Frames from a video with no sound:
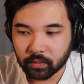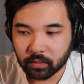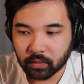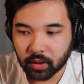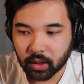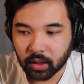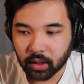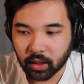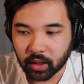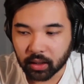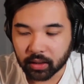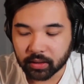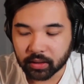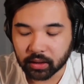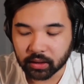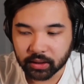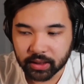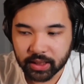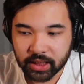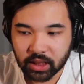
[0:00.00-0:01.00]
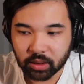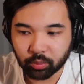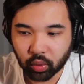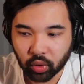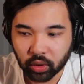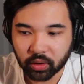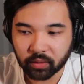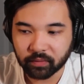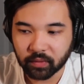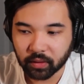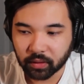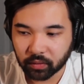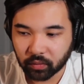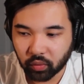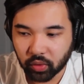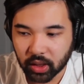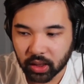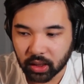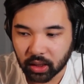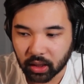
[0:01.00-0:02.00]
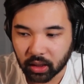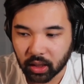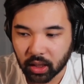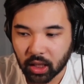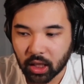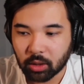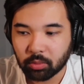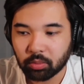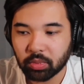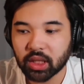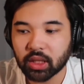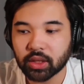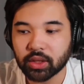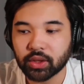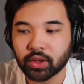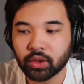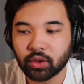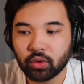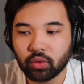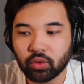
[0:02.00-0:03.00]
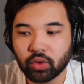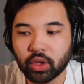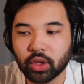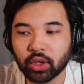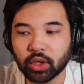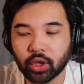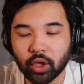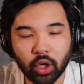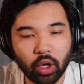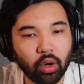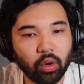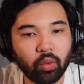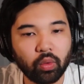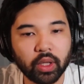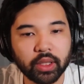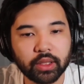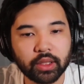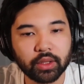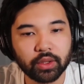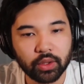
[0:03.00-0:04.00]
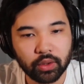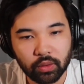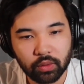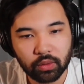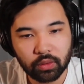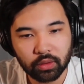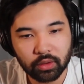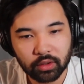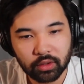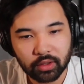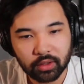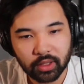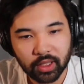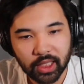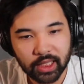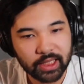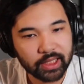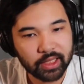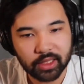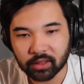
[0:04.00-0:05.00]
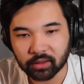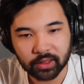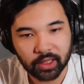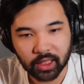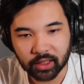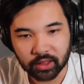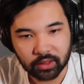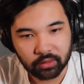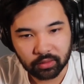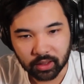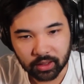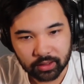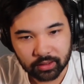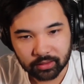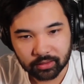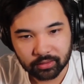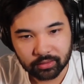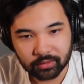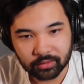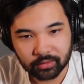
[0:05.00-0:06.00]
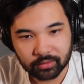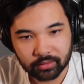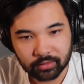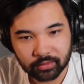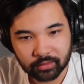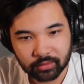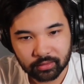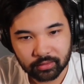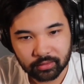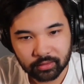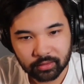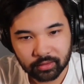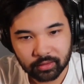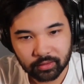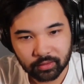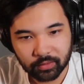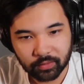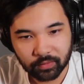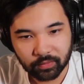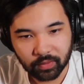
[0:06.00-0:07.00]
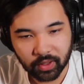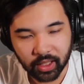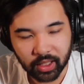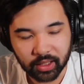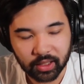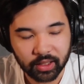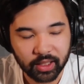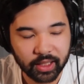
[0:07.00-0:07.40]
the least important of the 3, because you could know what to do and still not do it, right?